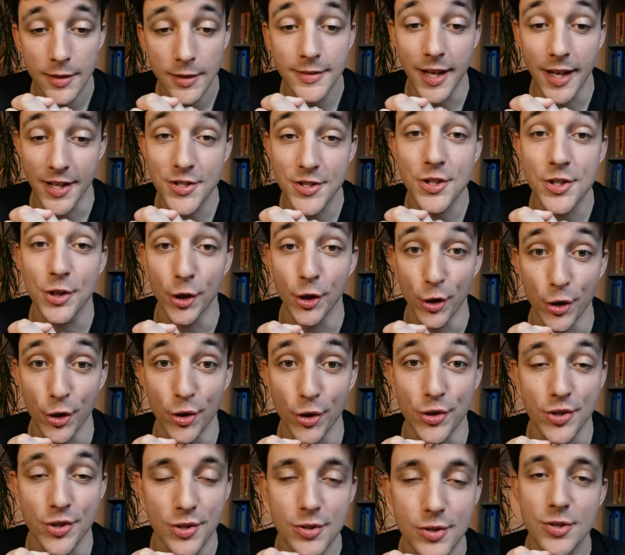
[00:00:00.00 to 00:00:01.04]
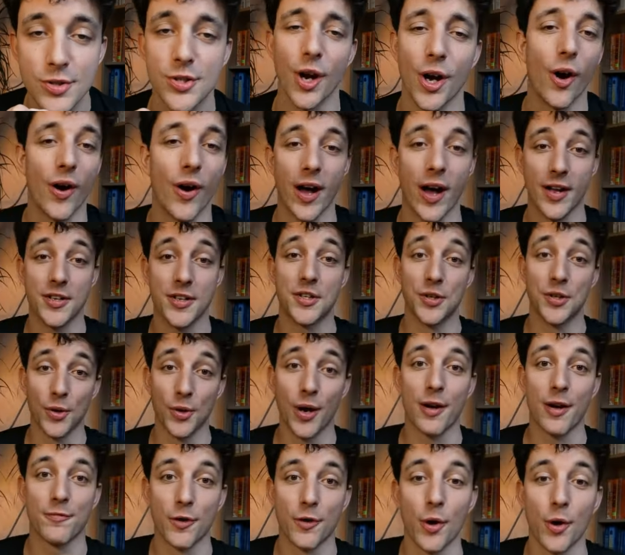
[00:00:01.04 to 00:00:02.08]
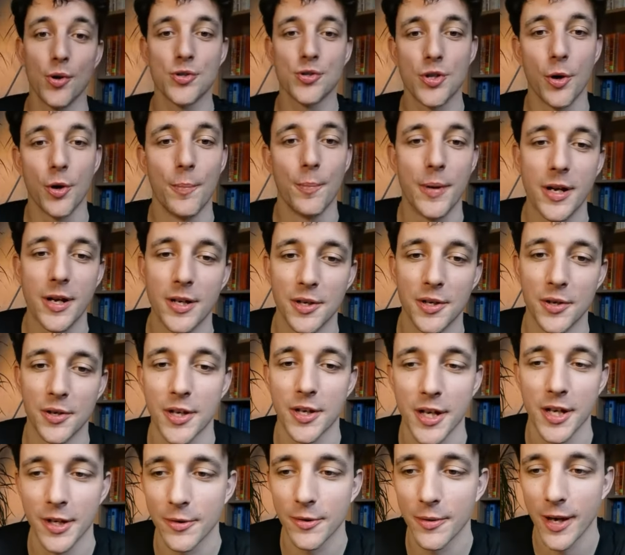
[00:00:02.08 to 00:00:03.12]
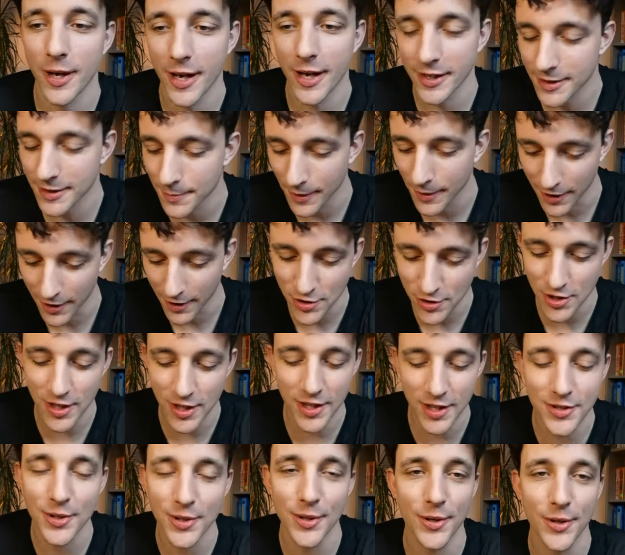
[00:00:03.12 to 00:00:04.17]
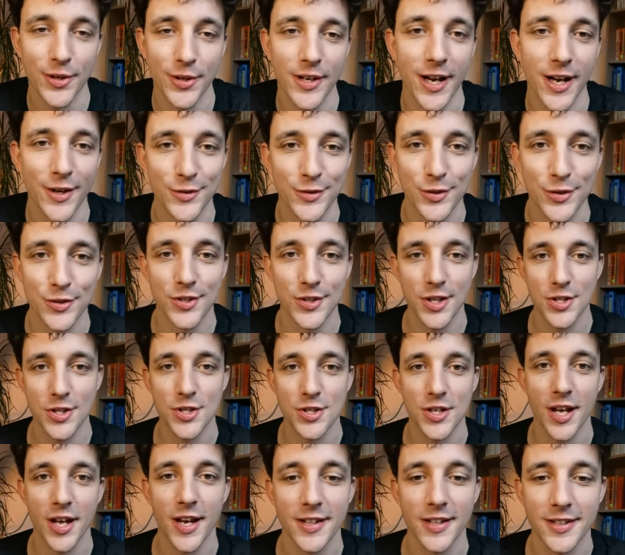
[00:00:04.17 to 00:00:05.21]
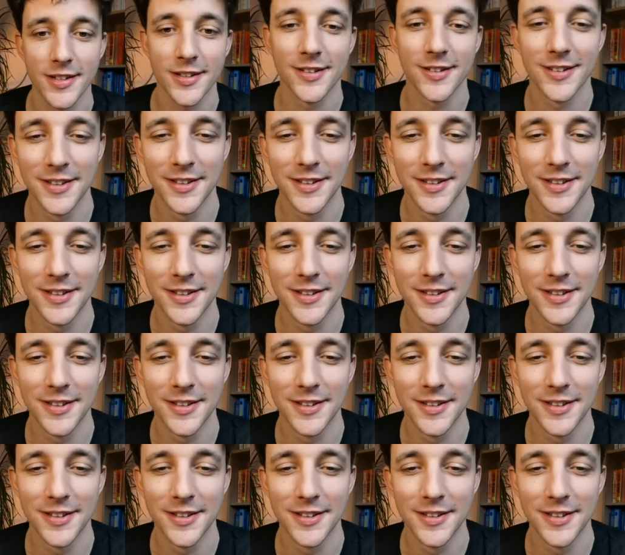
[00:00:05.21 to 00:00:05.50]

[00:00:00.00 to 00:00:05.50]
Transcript: That's good. So you have also been learning, right? Because you need to learn how to teach that.